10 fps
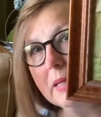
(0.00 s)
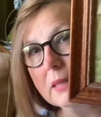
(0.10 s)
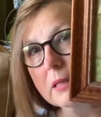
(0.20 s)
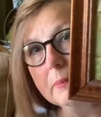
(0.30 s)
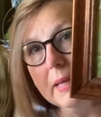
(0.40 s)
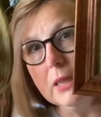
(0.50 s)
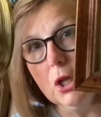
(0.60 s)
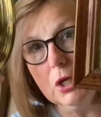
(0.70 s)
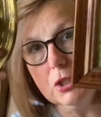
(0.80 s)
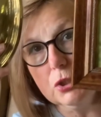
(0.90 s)
a little bit
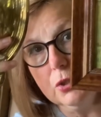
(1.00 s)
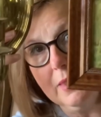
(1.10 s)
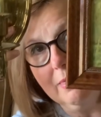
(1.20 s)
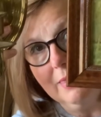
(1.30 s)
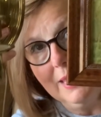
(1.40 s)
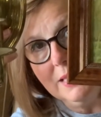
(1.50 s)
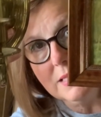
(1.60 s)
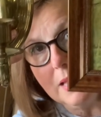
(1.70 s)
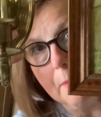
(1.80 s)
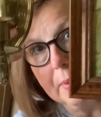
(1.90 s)
larger than
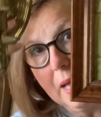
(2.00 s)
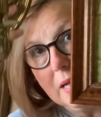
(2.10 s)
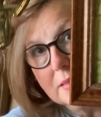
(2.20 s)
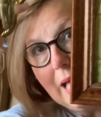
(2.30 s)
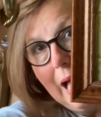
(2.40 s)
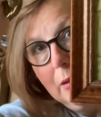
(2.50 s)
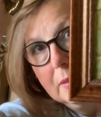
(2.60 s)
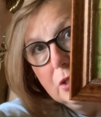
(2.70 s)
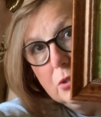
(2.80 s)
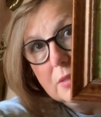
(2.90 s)
this, because I
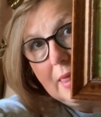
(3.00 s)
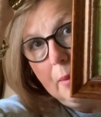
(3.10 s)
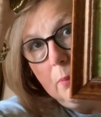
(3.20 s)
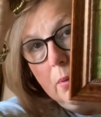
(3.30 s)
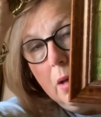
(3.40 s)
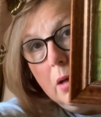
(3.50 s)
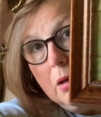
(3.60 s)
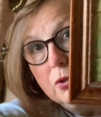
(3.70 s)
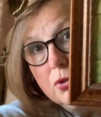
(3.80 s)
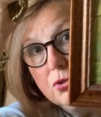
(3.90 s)
would use them
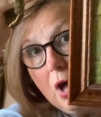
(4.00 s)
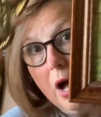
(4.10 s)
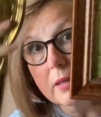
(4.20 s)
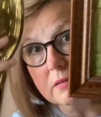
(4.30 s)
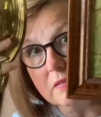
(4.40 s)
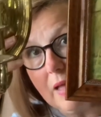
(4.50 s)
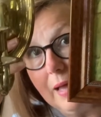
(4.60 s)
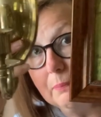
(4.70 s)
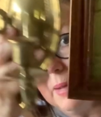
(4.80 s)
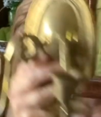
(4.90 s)
not side by